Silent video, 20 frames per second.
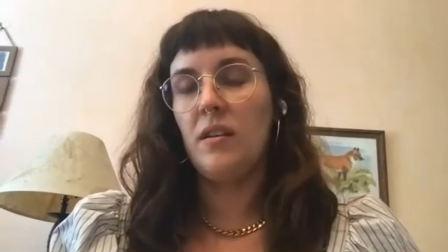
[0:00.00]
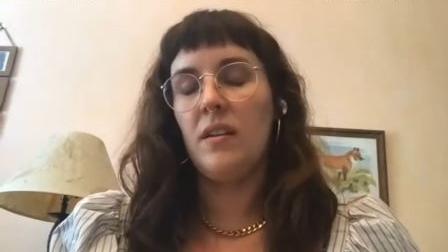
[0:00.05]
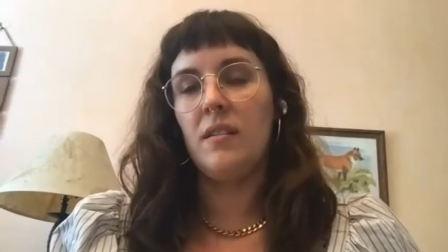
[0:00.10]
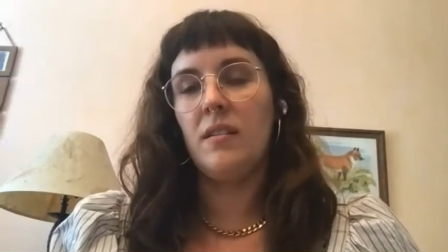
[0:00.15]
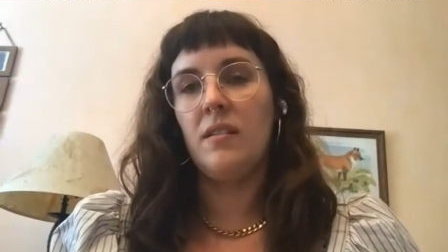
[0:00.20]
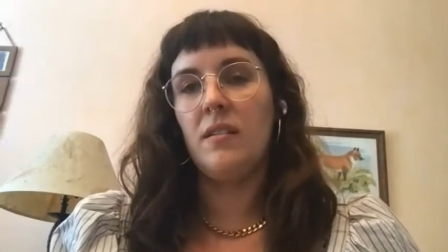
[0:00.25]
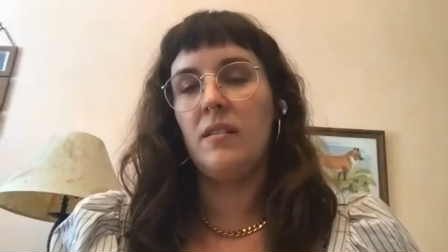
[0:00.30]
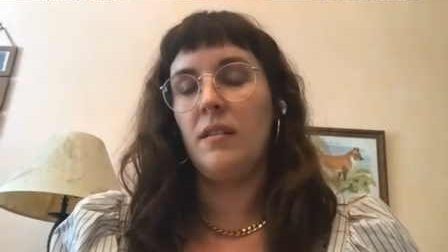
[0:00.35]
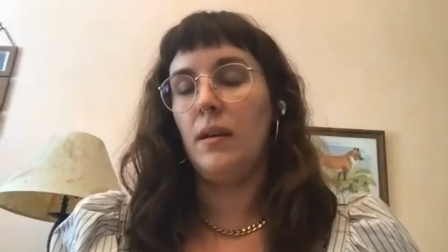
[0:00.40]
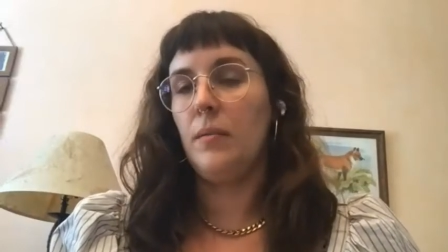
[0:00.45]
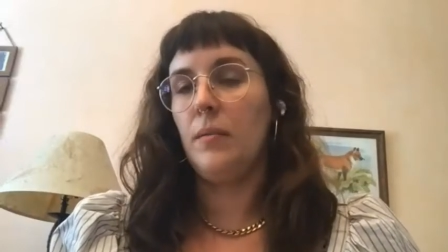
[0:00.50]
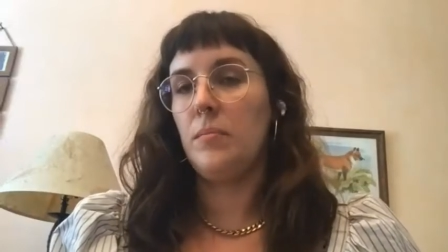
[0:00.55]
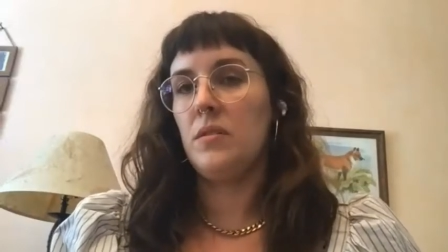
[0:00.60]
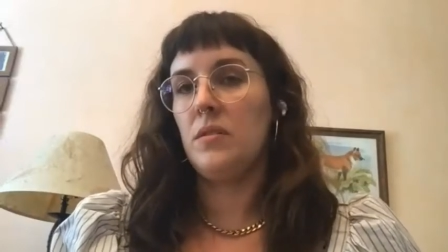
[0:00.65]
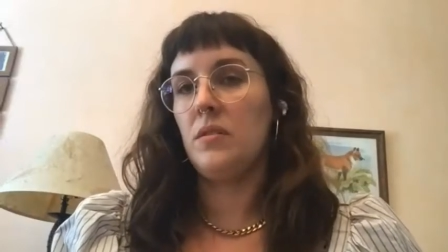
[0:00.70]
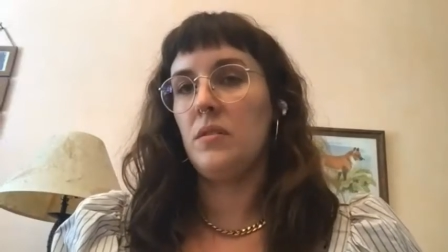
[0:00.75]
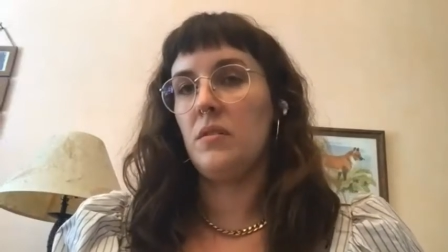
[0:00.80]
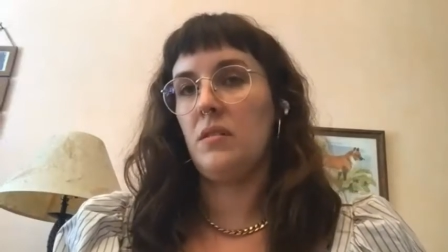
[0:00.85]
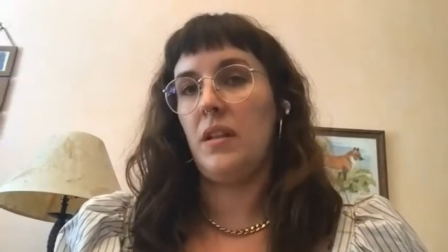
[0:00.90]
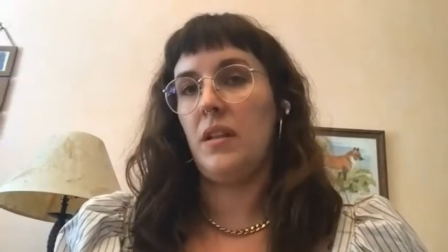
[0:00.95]
it seemed
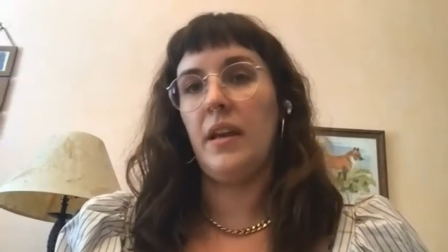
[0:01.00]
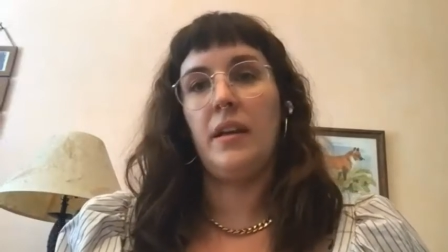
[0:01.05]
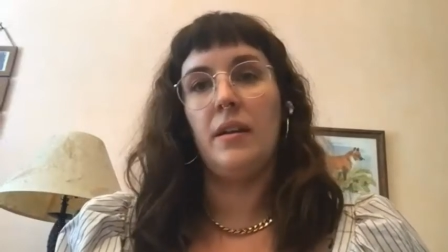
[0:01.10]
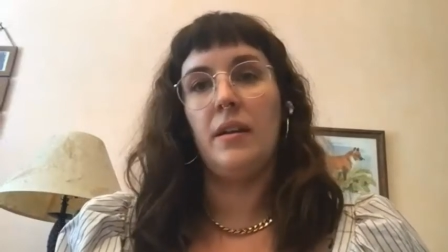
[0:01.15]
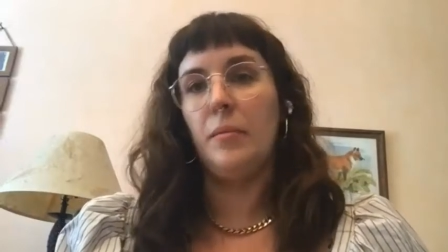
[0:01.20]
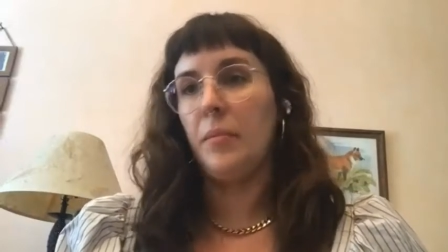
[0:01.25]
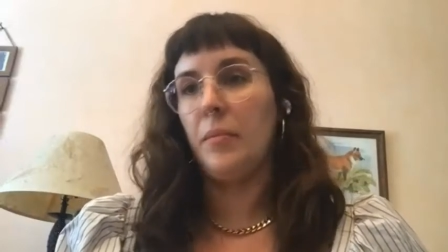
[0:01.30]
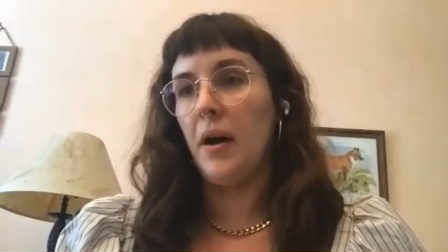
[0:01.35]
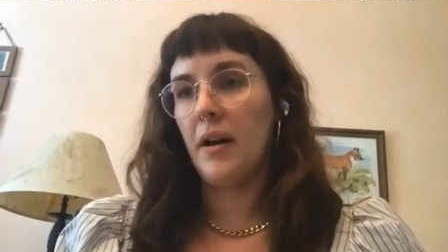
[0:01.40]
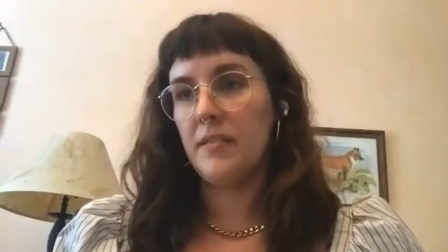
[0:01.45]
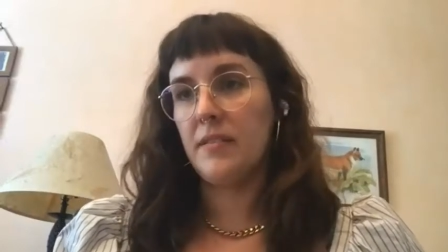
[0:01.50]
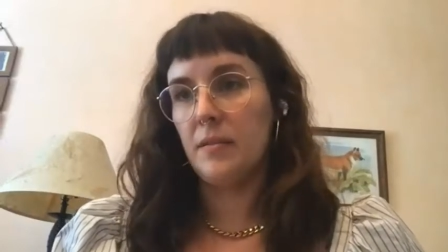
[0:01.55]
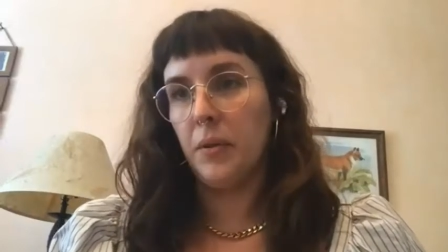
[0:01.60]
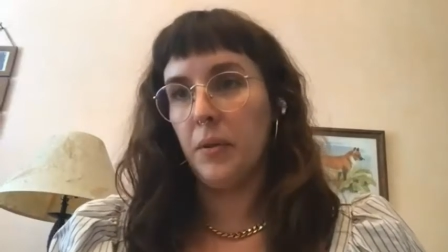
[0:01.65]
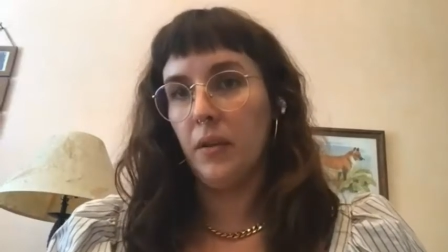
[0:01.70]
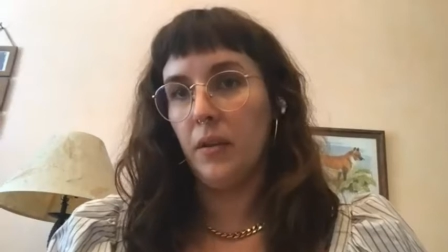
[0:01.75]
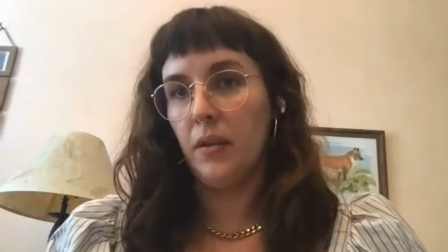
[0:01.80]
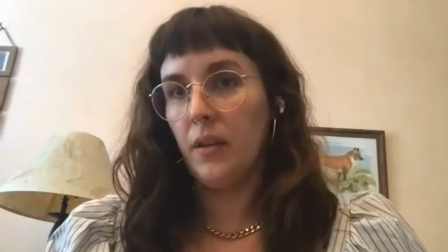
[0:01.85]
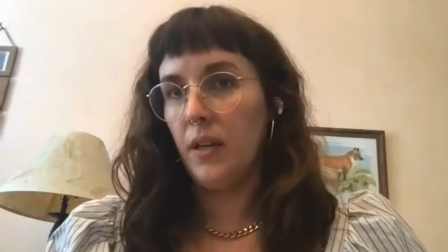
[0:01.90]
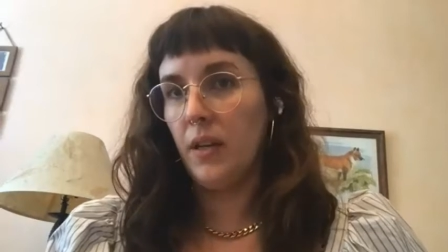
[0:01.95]
like an
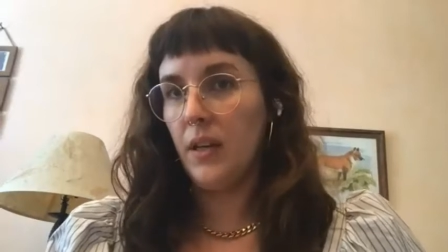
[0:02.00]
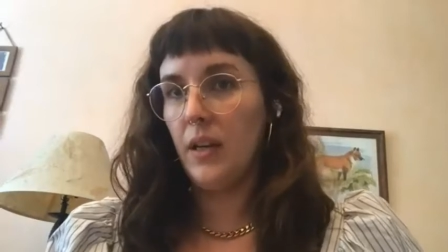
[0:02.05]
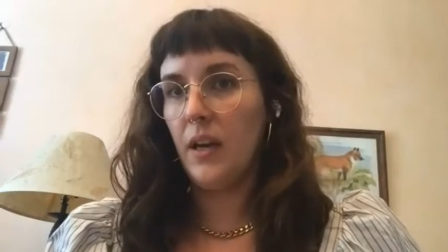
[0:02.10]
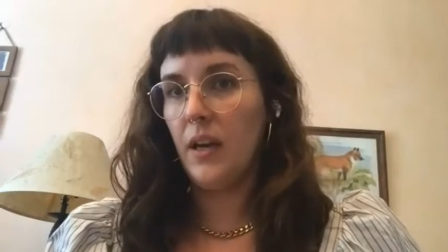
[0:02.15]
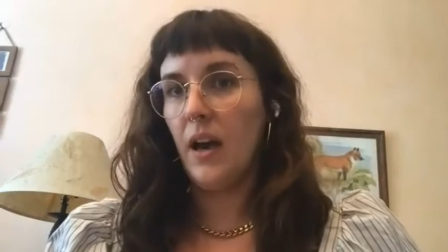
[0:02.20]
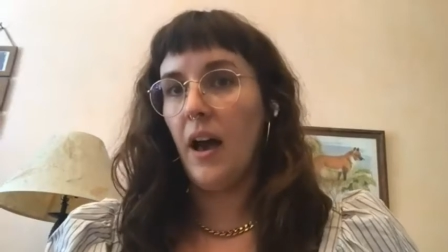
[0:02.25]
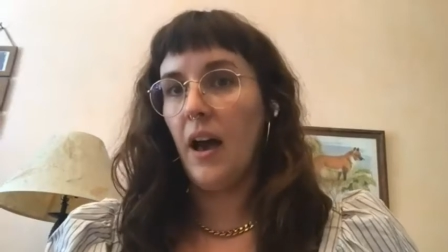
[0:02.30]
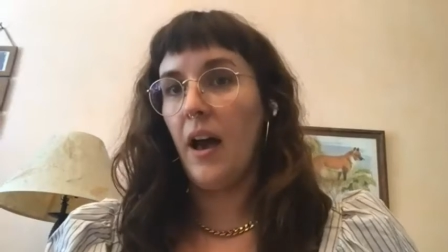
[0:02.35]
impossibility.